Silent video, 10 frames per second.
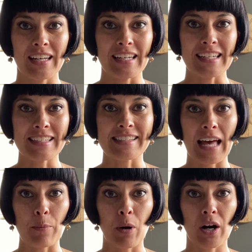is
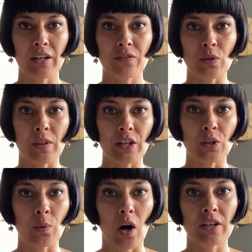that part of you that
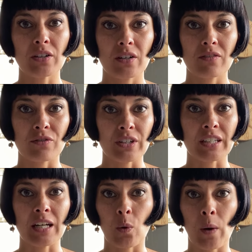you aren't
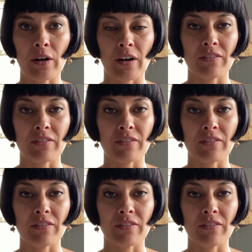really aware of.